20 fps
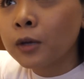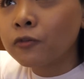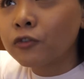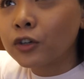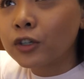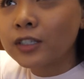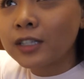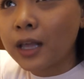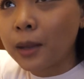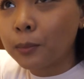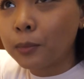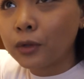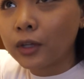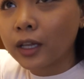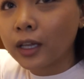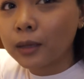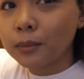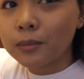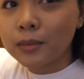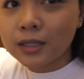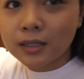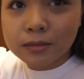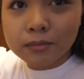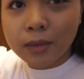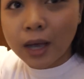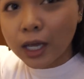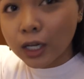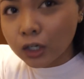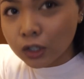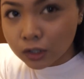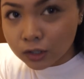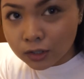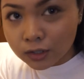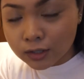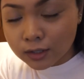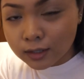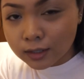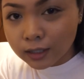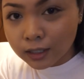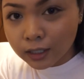for example, like a Mrs.
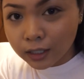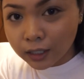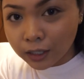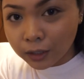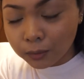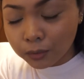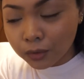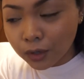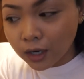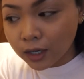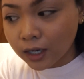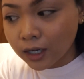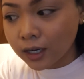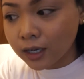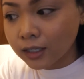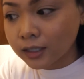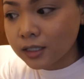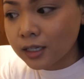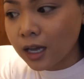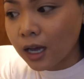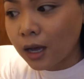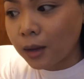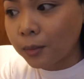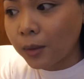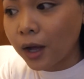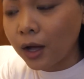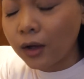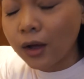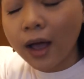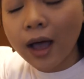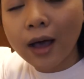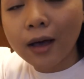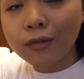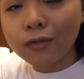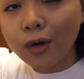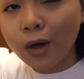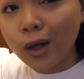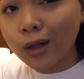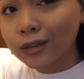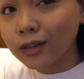Meyer's cleaning product. I'll
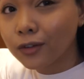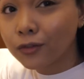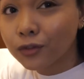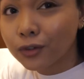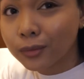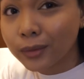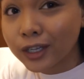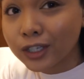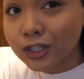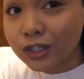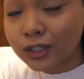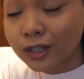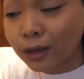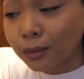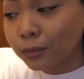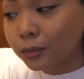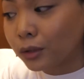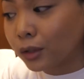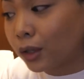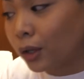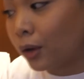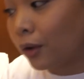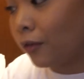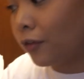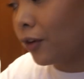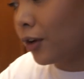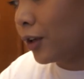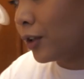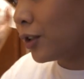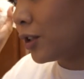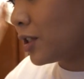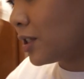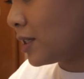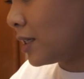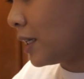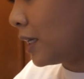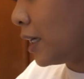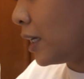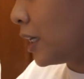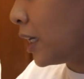have all the information down below if you're
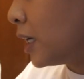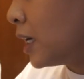interested.